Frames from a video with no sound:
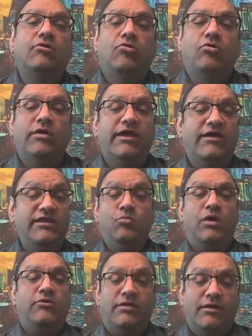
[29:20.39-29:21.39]
or
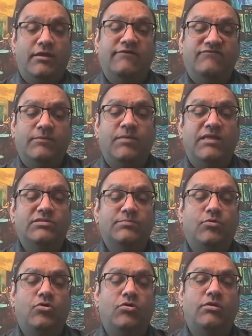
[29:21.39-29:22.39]
anywhere in life depends
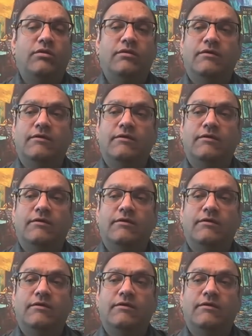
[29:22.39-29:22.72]
upon